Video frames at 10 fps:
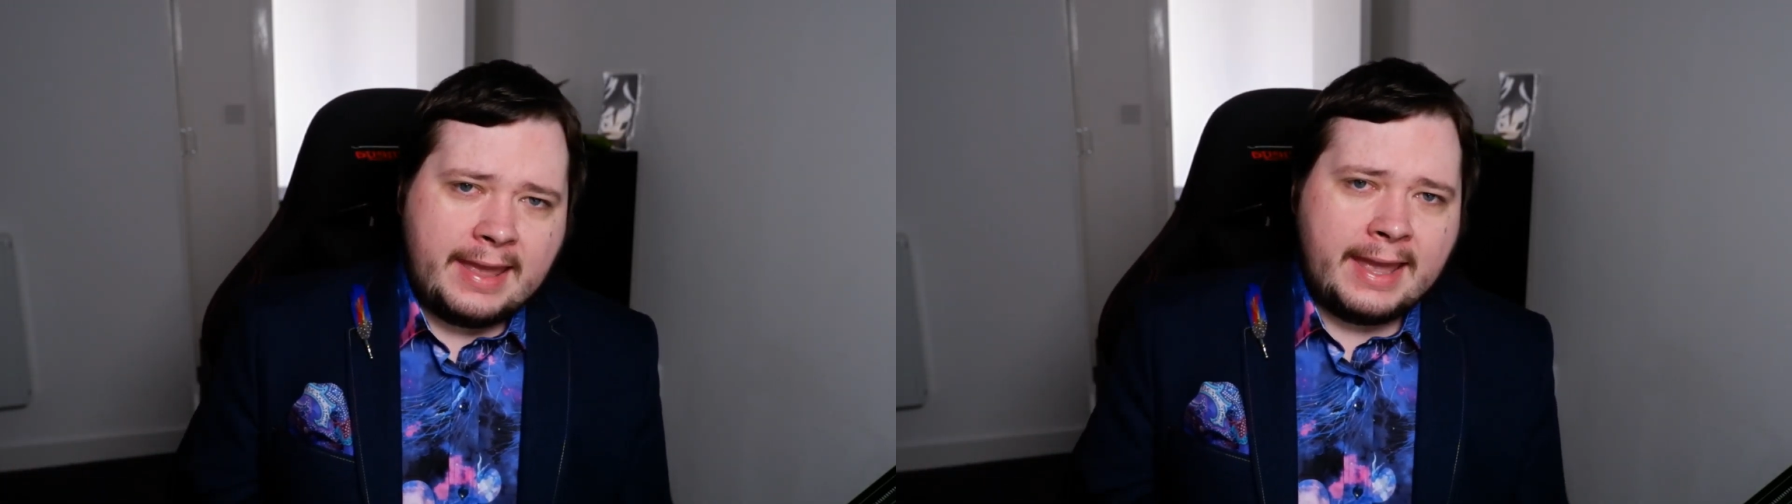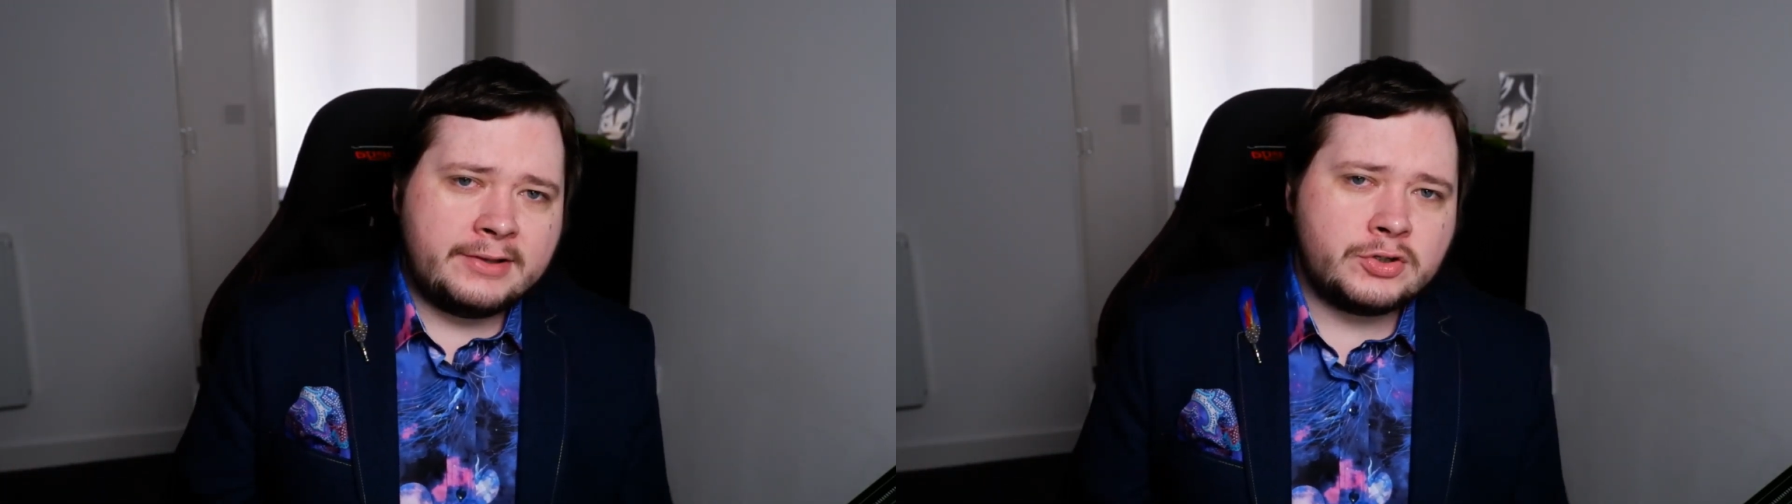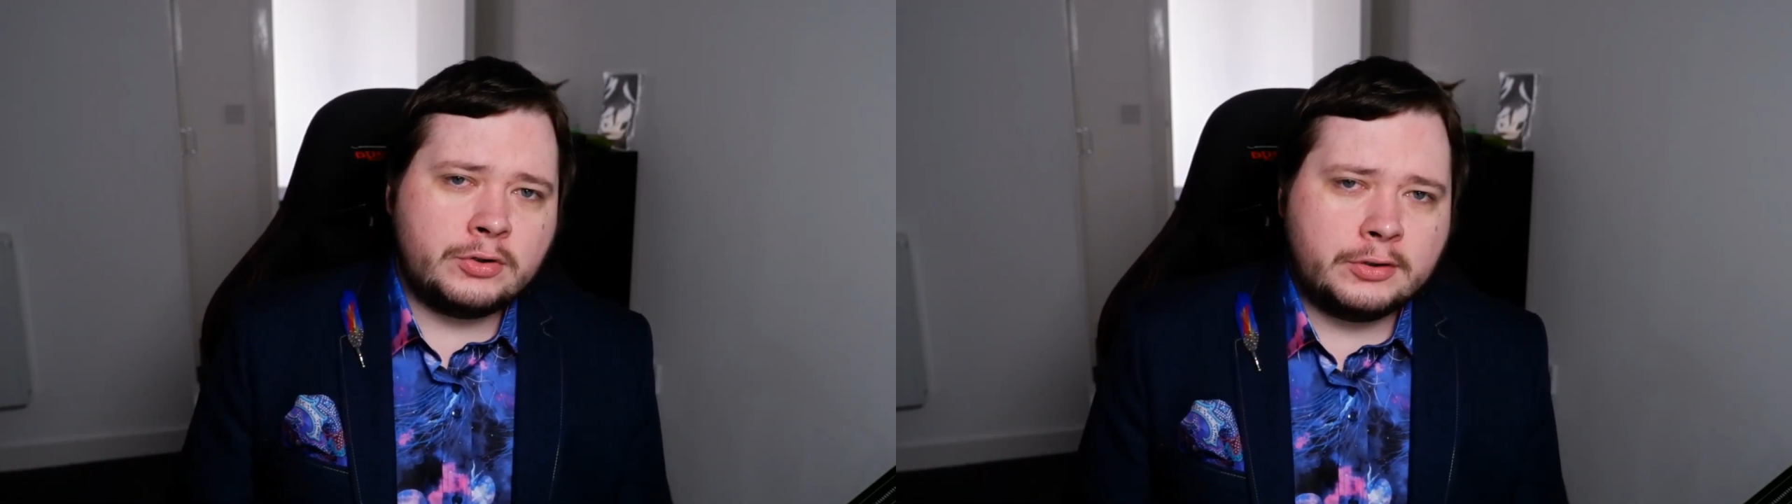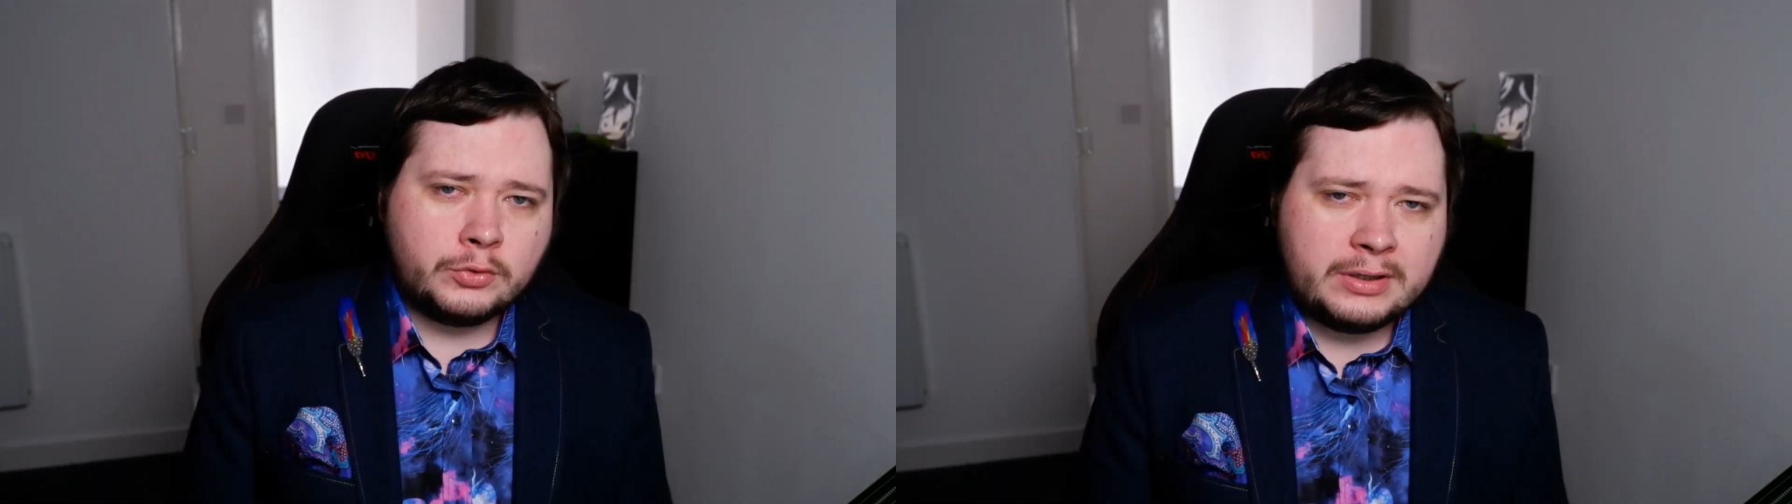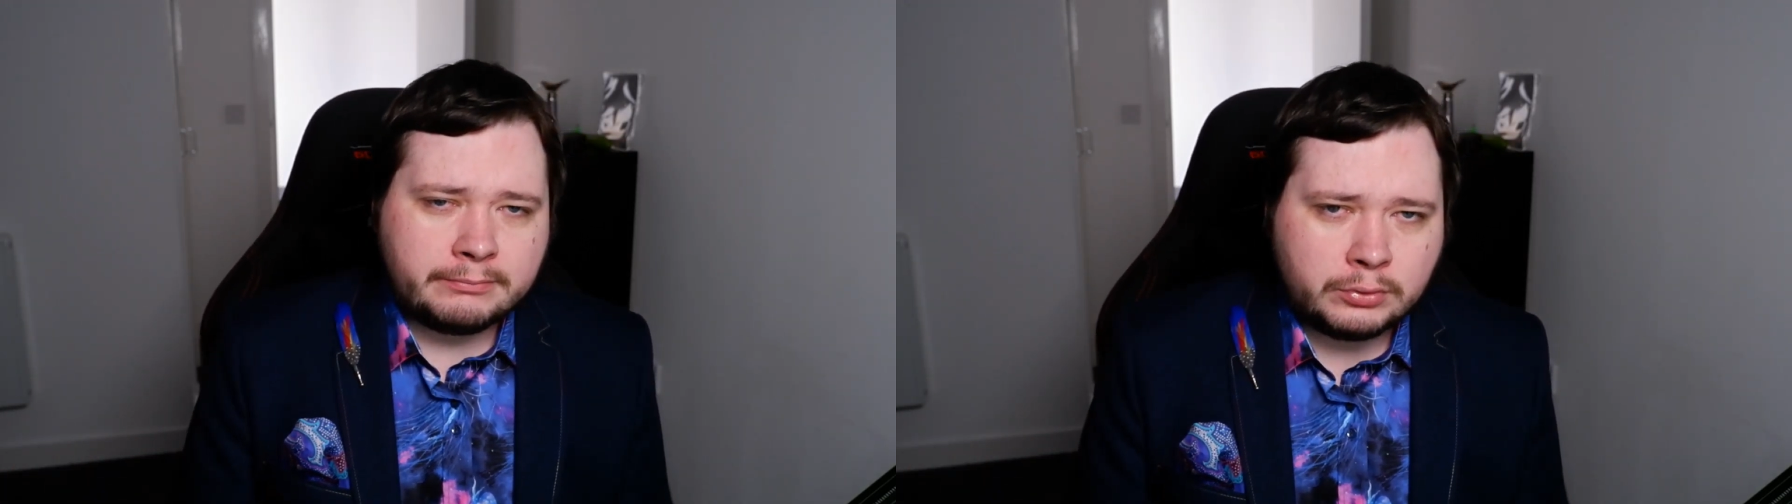Eggs are a
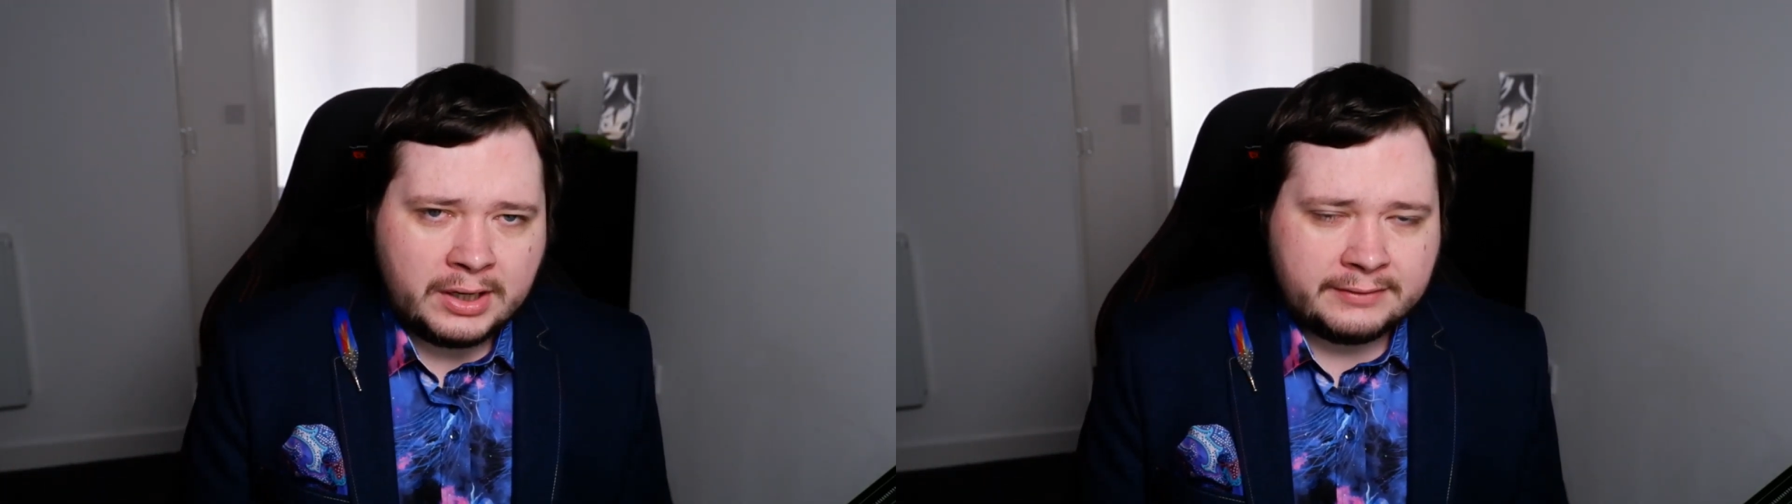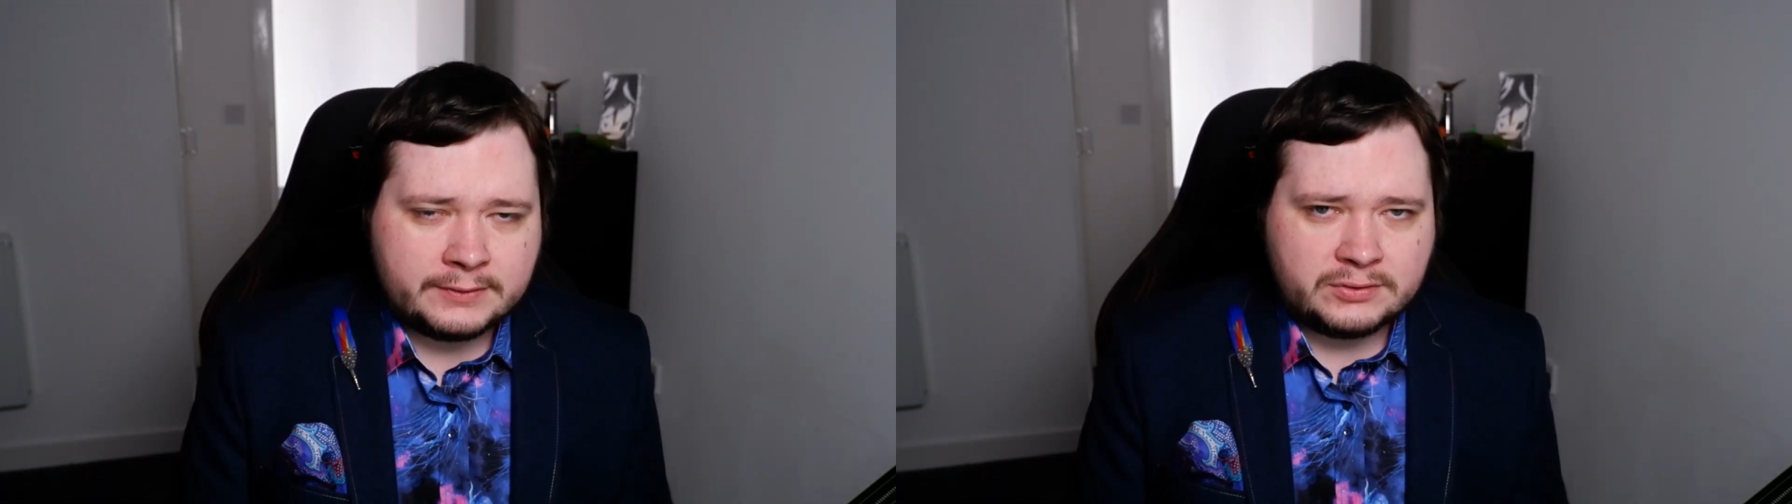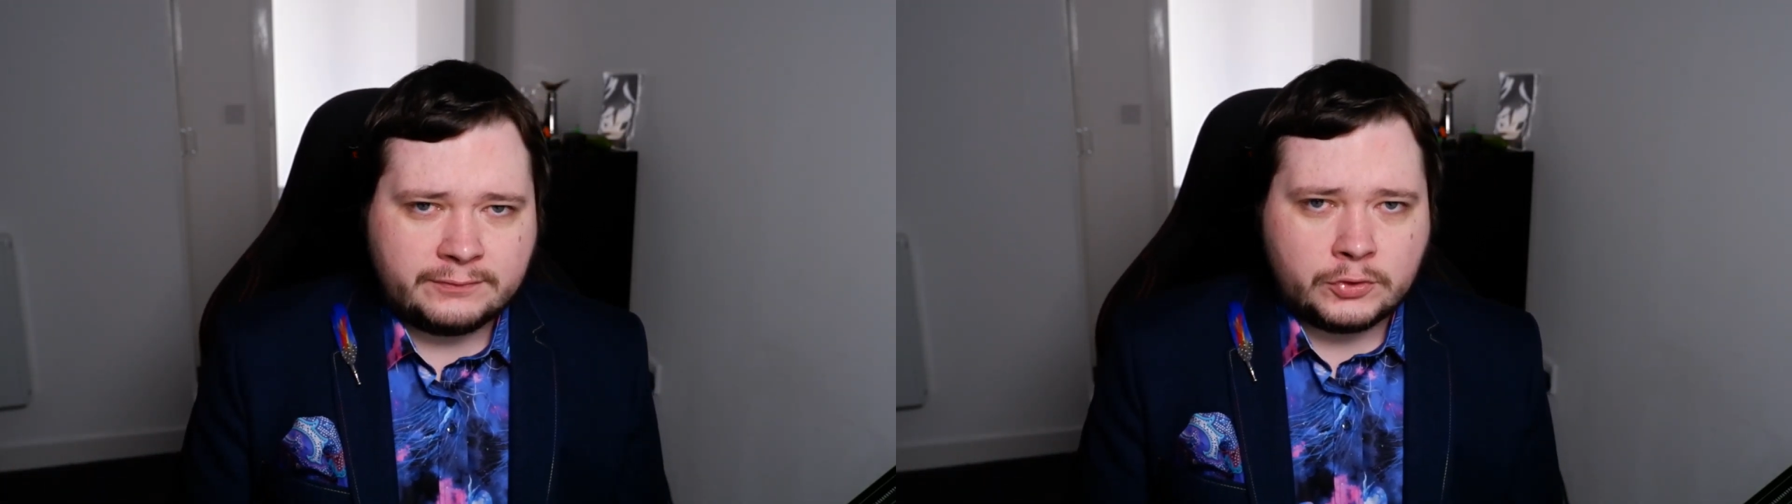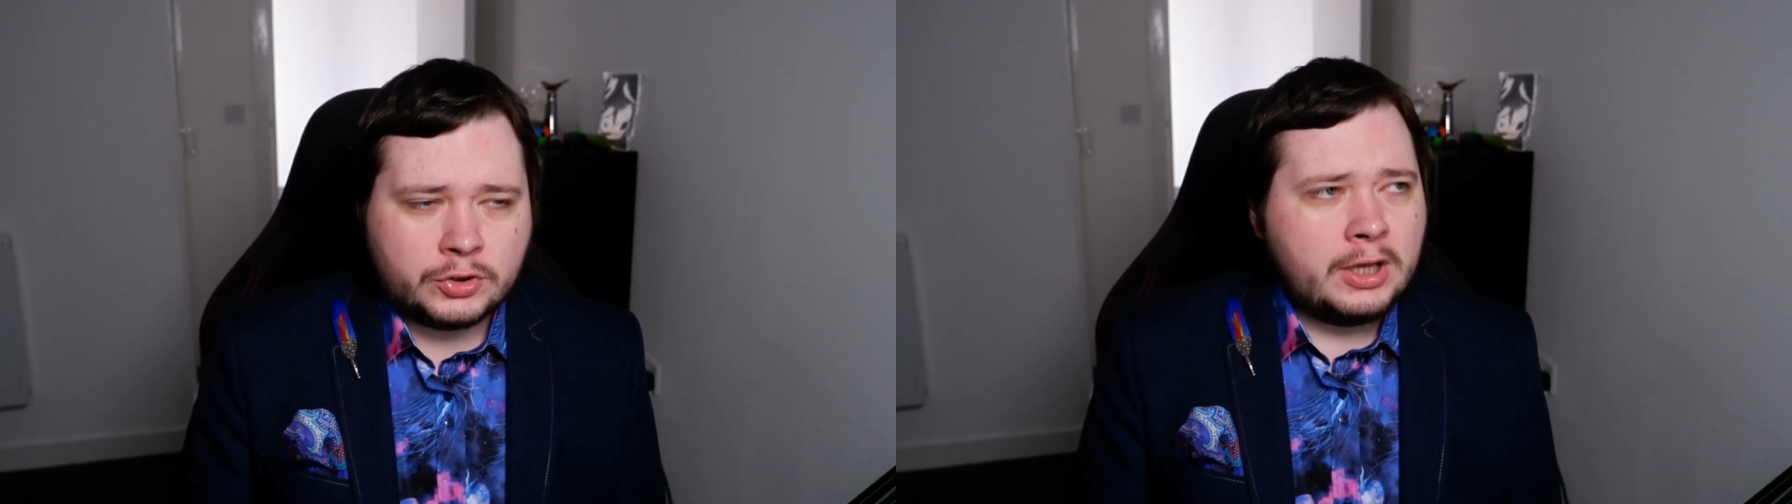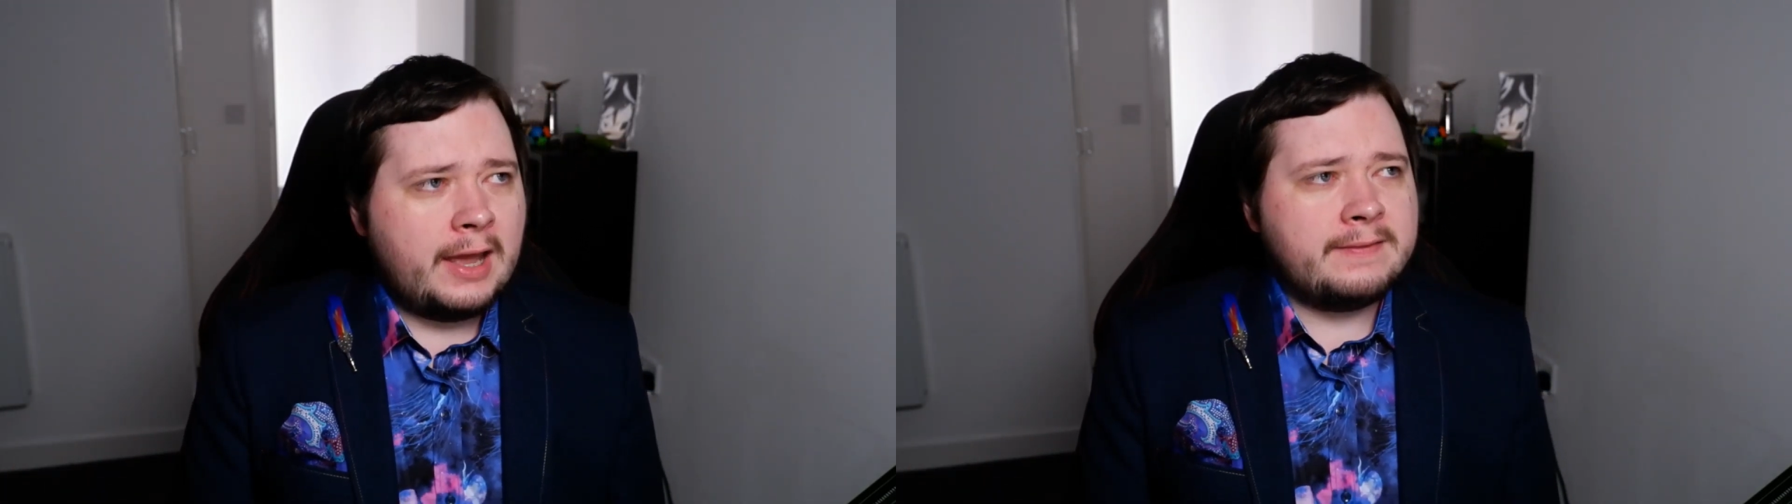great breakfast food,